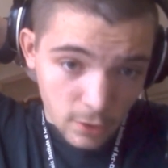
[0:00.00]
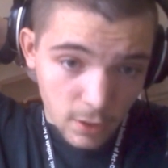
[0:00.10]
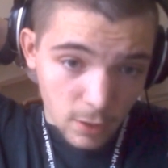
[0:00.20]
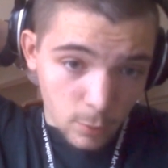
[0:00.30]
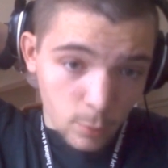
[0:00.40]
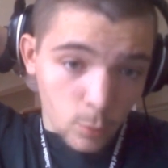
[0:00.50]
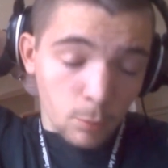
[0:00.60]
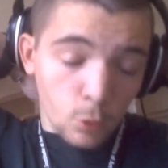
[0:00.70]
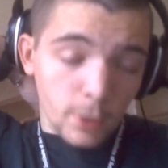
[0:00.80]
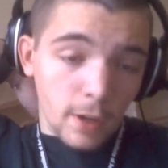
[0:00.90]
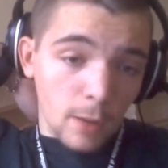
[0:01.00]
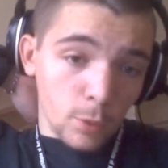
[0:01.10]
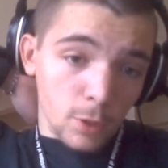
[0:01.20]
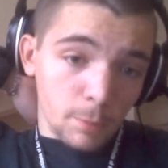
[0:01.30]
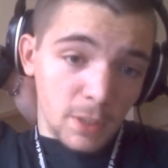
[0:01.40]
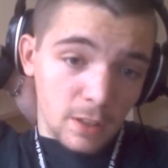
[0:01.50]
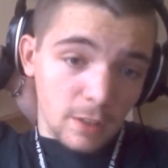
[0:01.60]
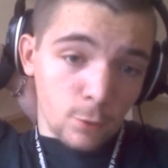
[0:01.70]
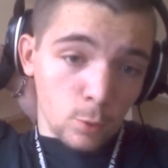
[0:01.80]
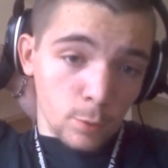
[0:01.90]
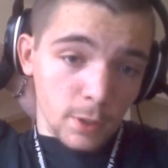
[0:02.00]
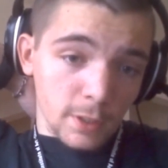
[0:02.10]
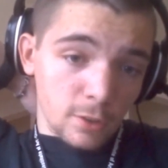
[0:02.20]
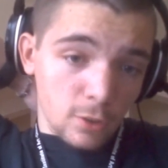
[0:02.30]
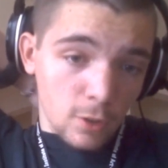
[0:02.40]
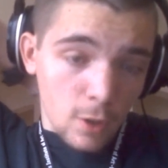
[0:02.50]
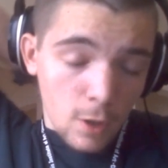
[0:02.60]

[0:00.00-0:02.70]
1.9 will be the full release,